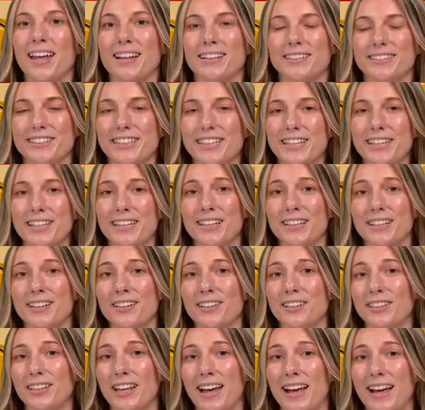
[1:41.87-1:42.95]
Lee,
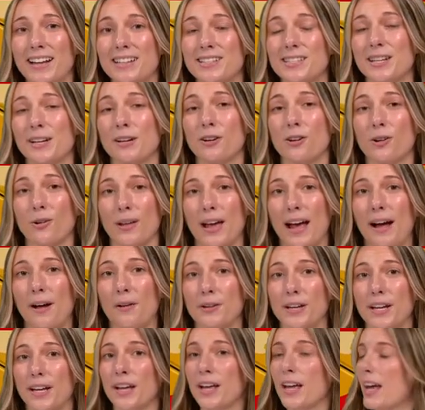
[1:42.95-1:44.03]
Clay, Terrell
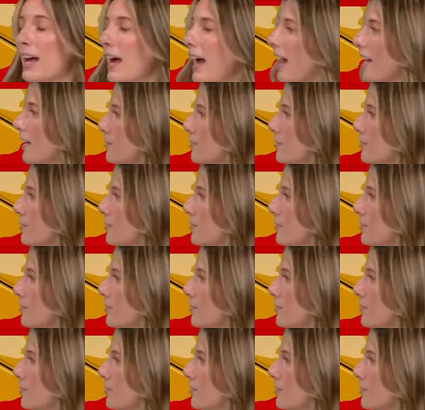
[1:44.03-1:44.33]
County, as